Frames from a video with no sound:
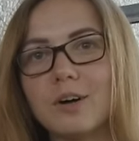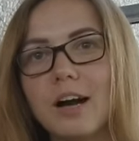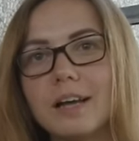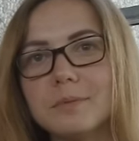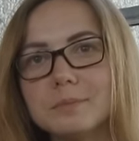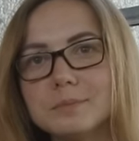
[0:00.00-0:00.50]

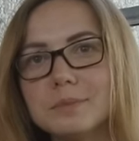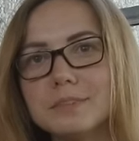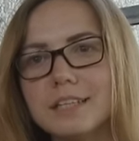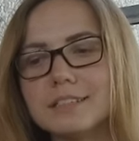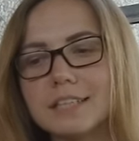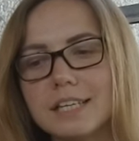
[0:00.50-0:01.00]
I'm
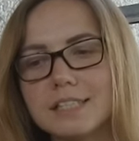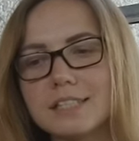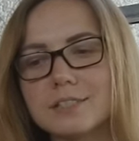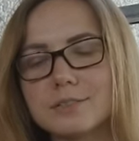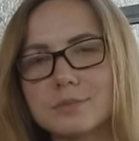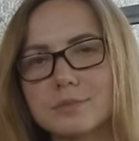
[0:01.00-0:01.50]
at
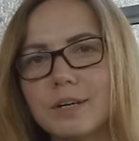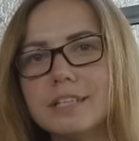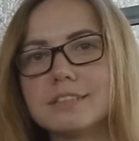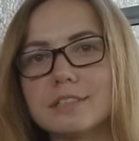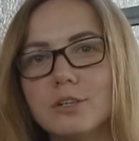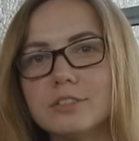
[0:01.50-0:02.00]
GESIS
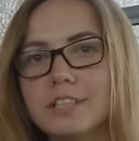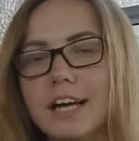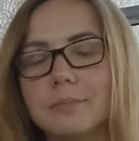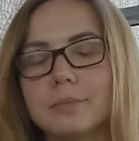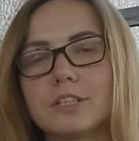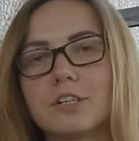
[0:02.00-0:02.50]
quite a long
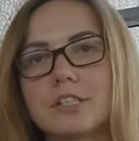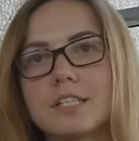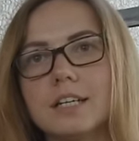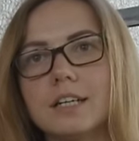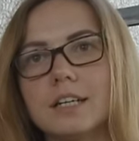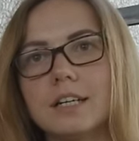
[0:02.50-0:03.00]
time because
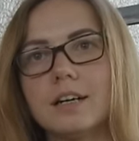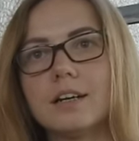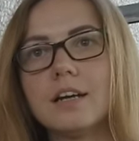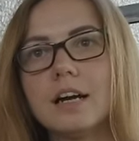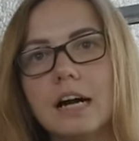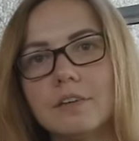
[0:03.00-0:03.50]
uh,
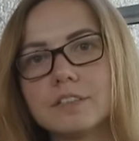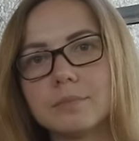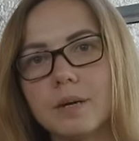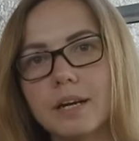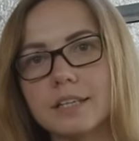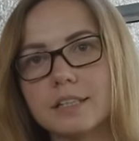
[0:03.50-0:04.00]
after
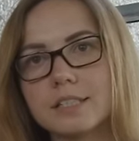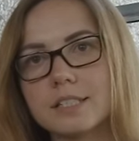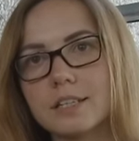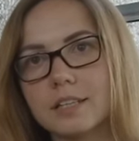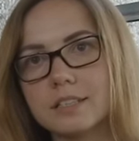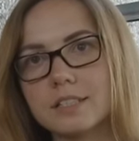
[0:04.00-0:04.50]
my
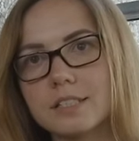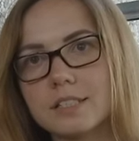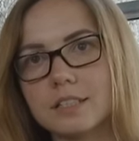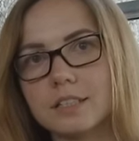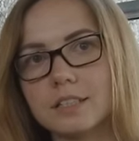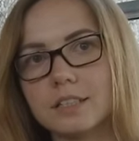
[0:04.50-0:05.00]
studies
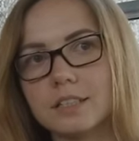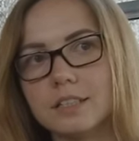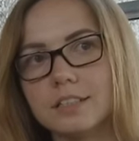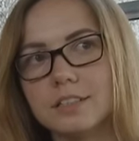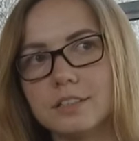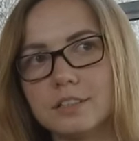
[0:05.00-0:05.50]
uh,
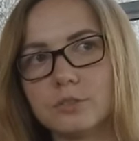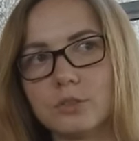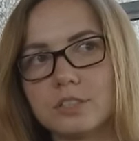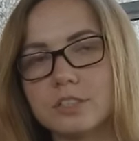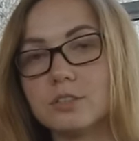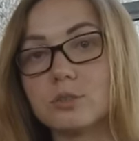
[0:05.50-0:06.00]
in it
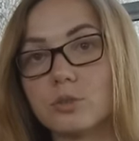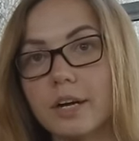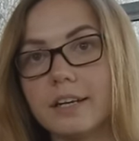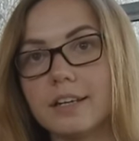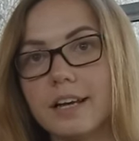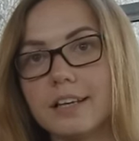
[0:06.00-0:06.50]
was in
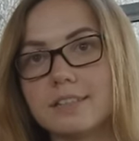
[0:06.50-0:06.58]
Ukraine, I